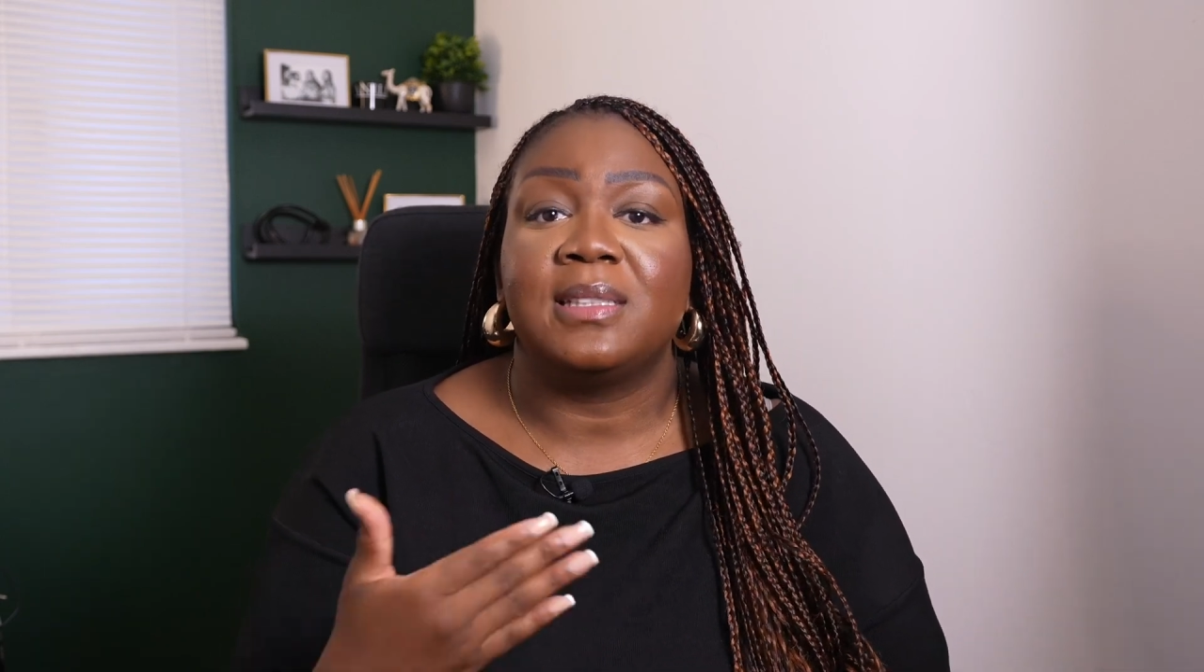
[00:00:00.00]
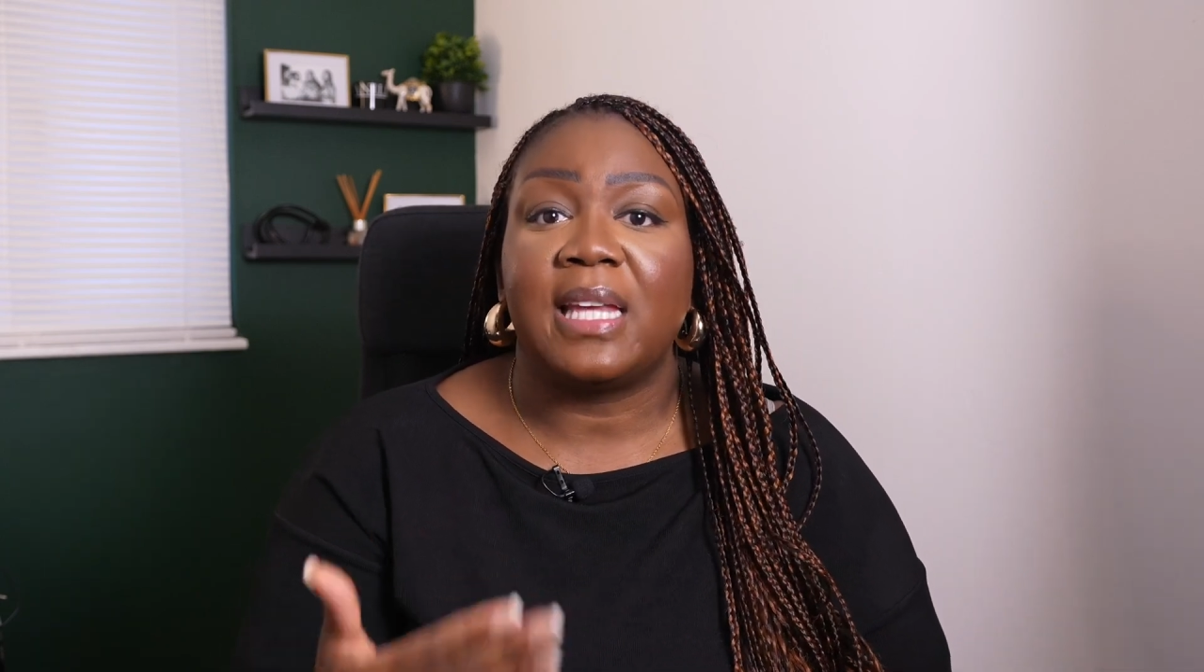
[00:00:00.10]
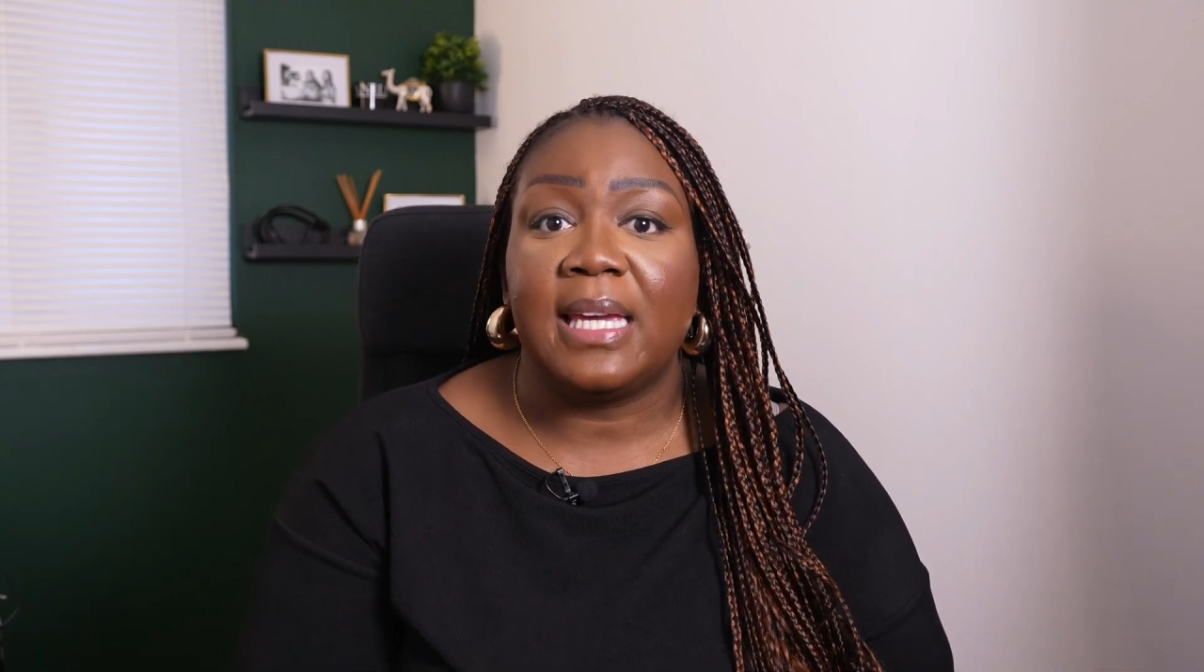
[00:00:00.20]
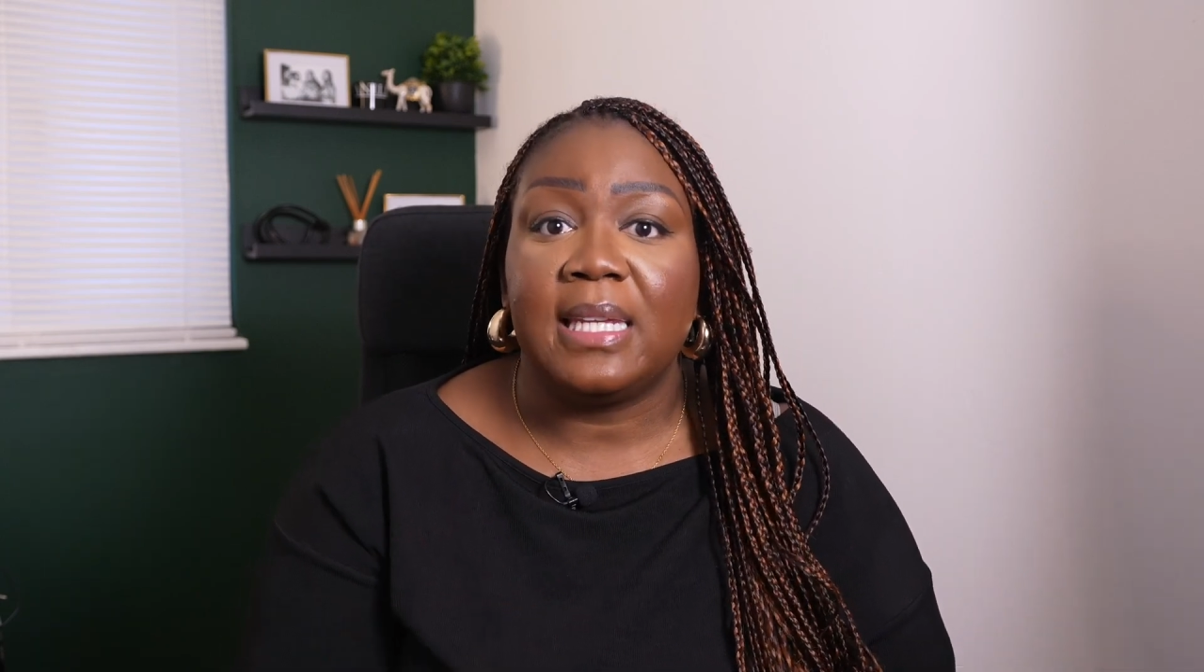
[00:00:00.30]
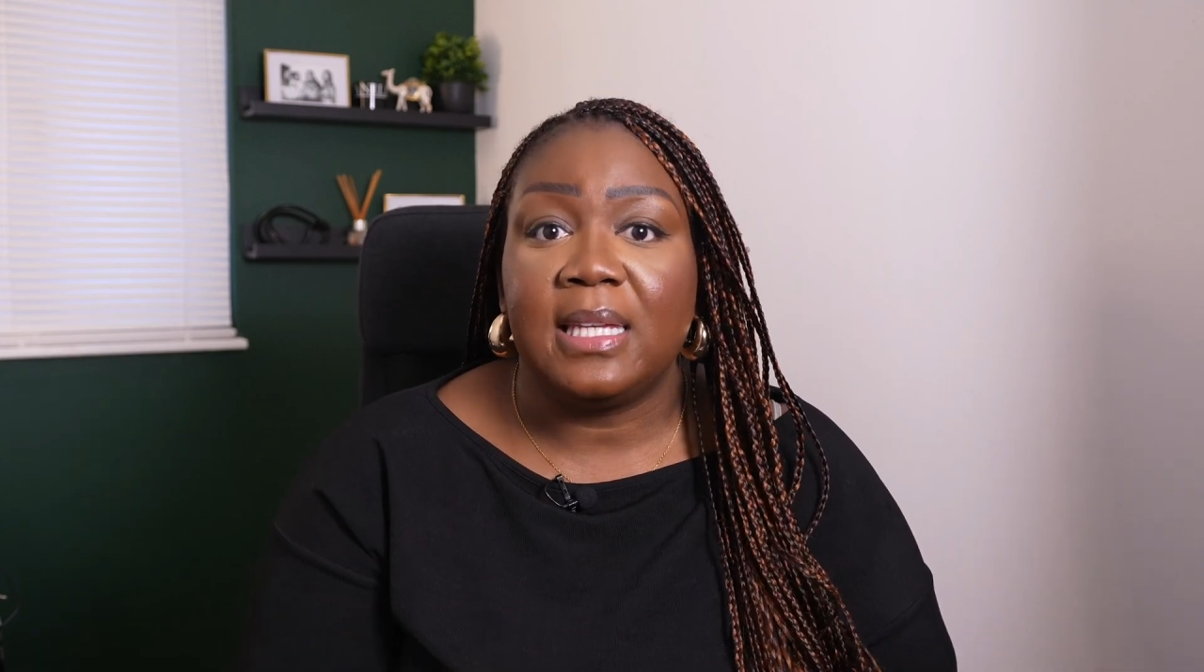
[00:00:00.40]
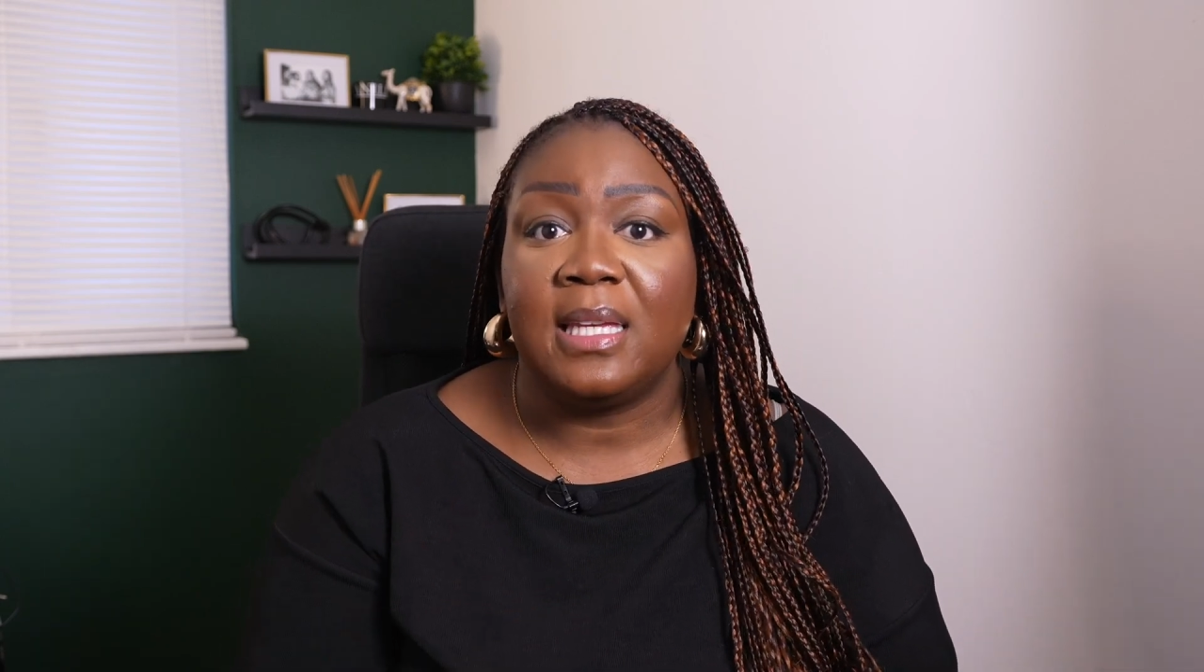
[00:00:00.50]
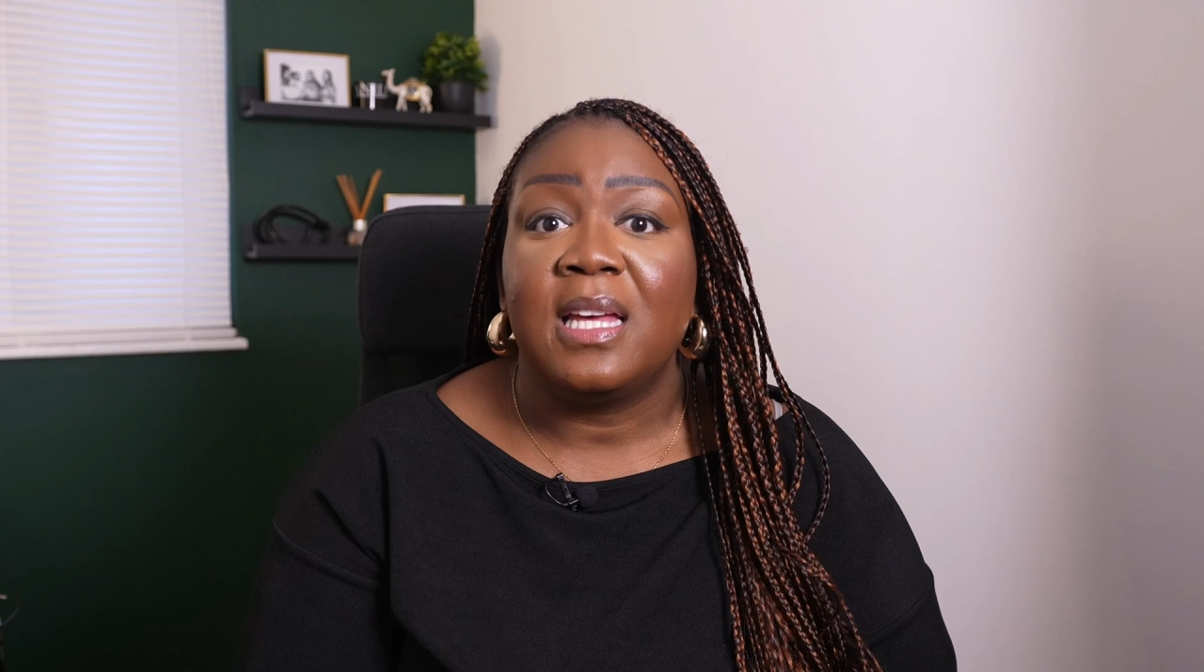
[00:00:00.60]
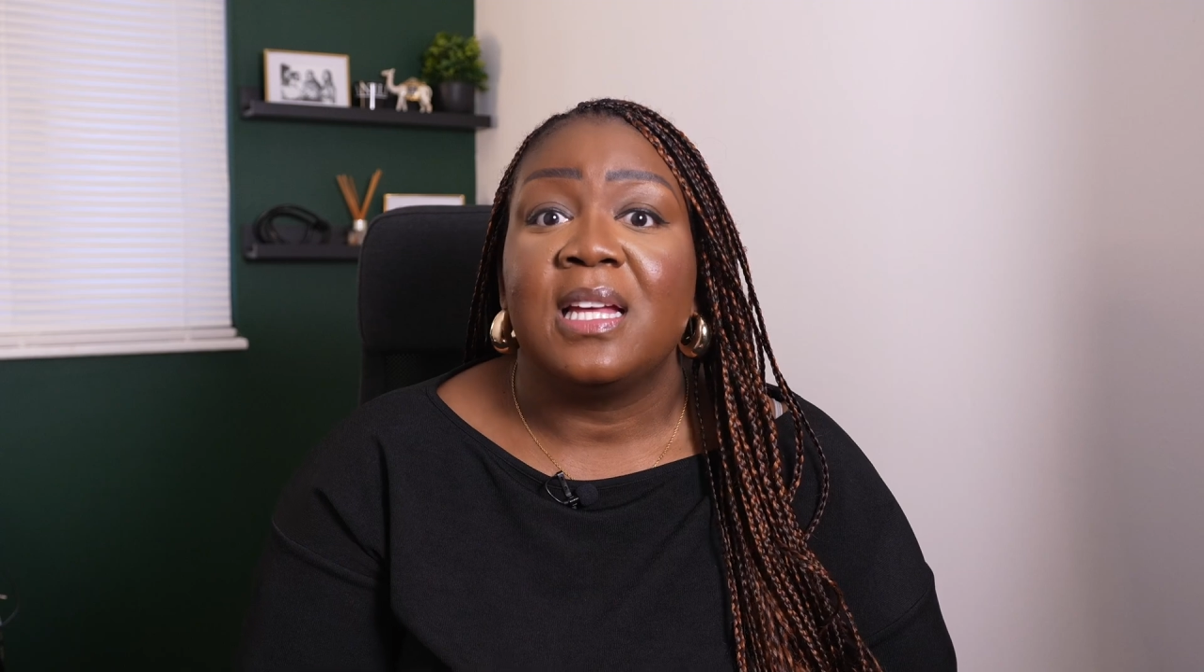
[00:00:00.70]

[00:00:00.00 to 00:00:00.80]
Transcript: daily